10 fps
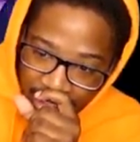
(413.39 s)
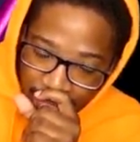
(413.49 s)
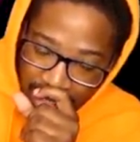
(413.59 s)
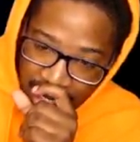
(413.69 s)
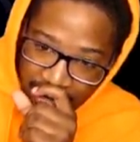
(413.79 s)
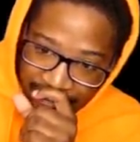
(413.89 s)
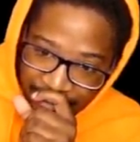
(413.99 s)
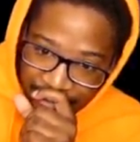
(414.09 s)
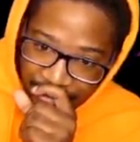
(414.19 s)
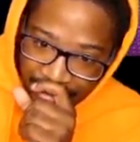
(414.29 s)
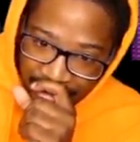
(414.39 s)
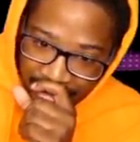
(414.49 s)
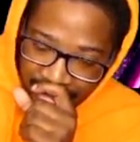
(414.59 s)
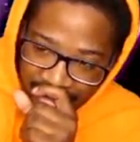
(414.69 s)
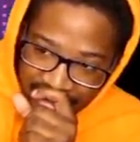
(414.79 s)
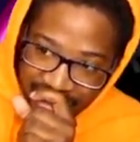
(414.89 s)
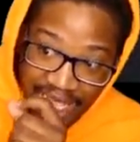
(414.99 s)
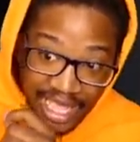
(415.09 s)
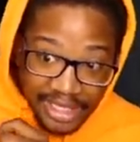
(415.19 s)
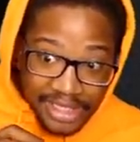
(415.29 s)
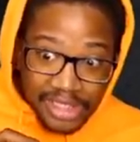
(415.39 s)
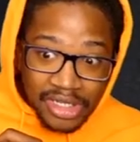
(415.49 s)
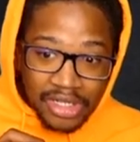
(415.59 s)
Power forward. Six.